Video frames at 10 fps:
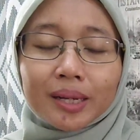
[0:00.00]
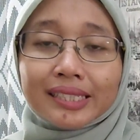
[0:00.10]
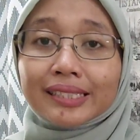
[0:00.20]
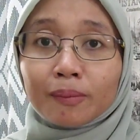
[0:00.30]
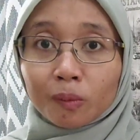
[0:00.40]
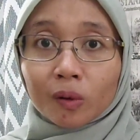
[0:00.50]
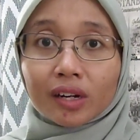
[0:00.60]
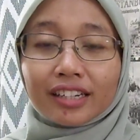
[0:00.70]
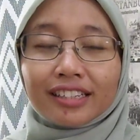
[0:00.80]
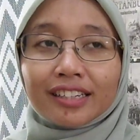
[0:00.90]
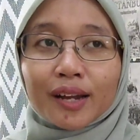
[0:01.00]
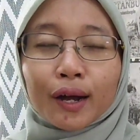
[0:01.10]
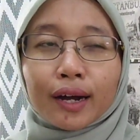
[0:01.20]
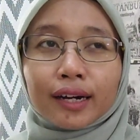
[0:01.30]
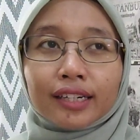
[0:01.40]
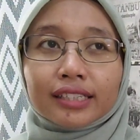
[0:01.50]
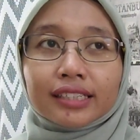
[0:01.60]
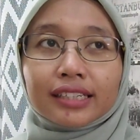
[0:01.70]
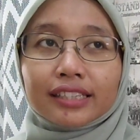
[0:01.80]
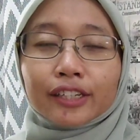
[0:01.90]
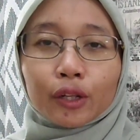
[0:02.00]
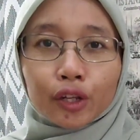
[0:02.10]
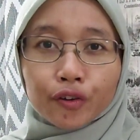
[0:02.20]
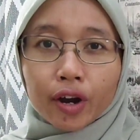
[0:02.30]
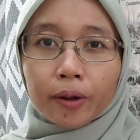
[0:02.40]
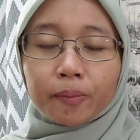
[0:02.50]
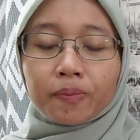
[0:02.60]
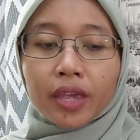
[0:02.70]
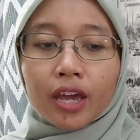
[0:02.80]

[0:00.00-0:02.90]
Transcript: someone on Telegram,